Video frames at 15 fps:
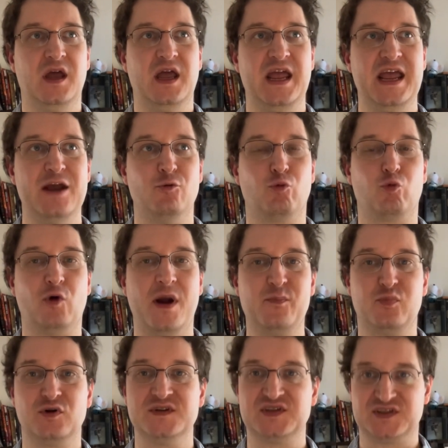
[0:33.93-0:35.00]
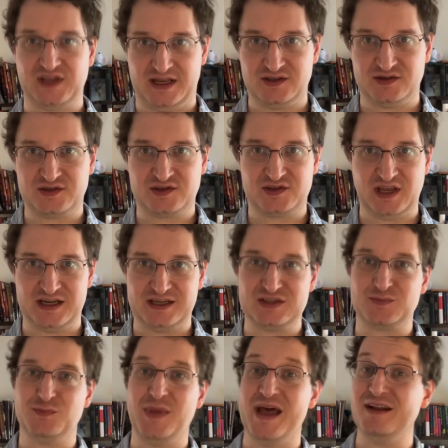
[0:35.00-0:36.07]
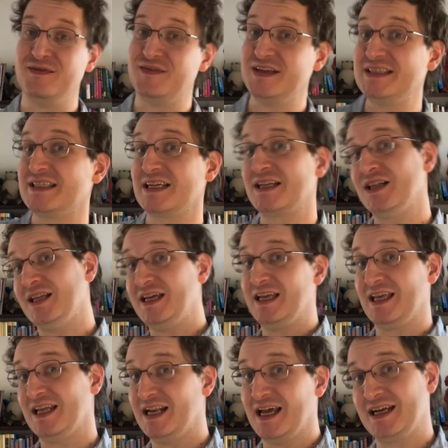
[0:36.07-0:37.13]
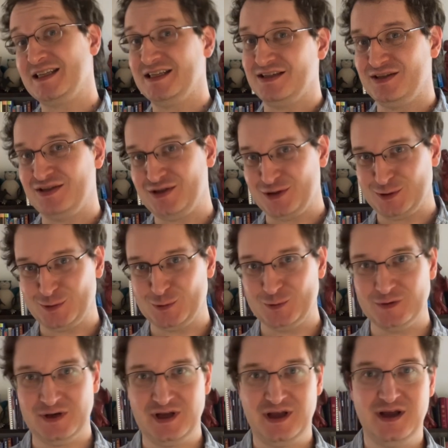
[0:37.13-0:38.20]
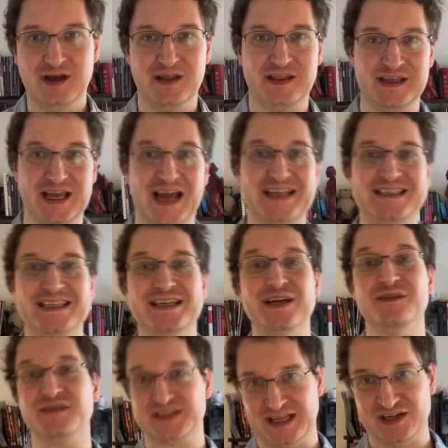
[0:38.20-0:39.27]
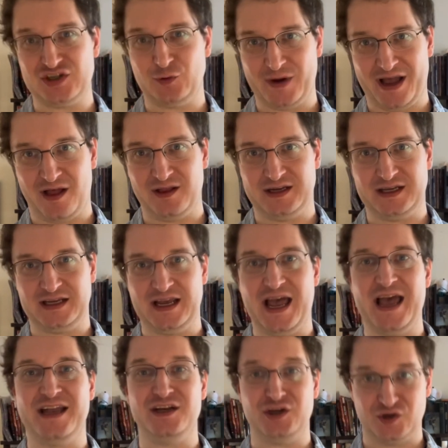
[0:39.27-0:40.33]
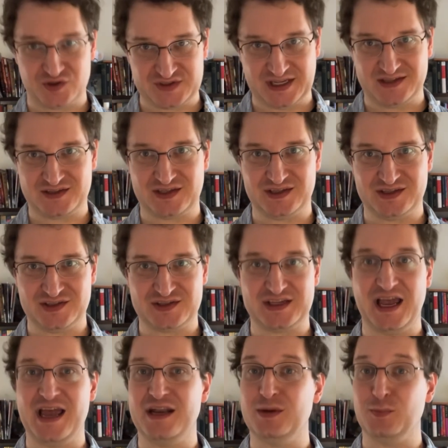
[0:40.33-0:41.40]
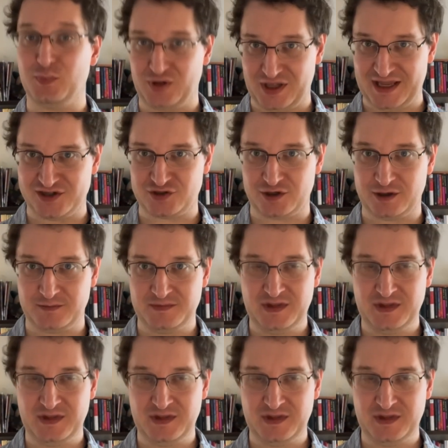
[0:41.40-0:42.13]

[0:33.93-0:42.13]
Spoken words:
It represents and is metaphysically connected to the idea of sensuality and your senses and pleasure.